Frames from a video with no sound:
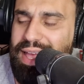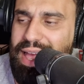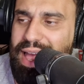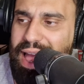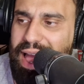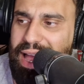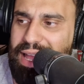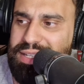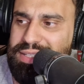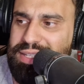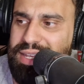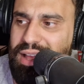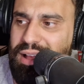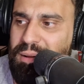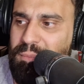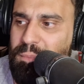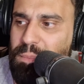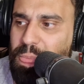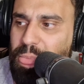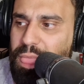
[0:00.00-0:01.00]
And
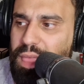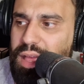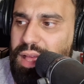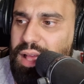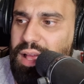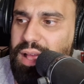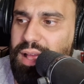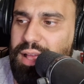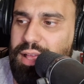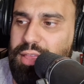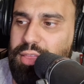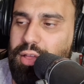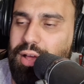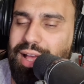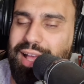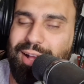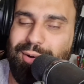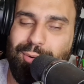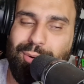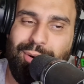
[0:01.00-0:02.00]

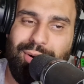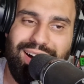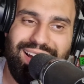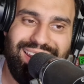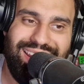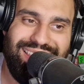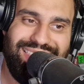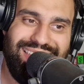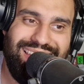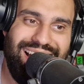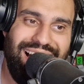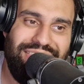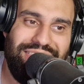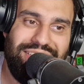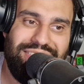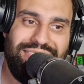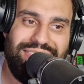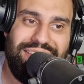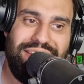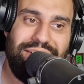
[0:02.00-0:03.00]
one of the other
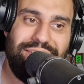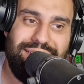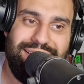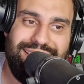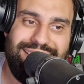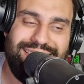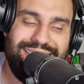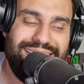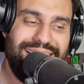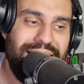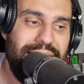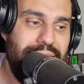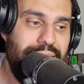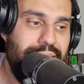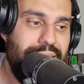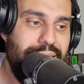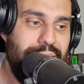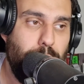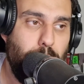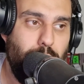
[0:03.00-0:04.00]
theories
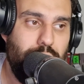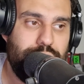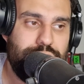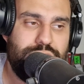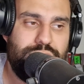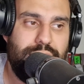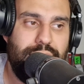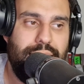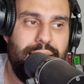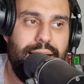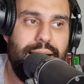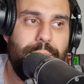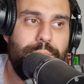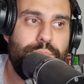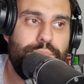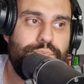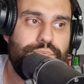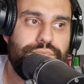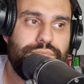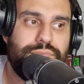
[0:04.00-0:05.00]
was
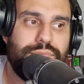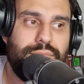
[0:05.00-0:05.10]
the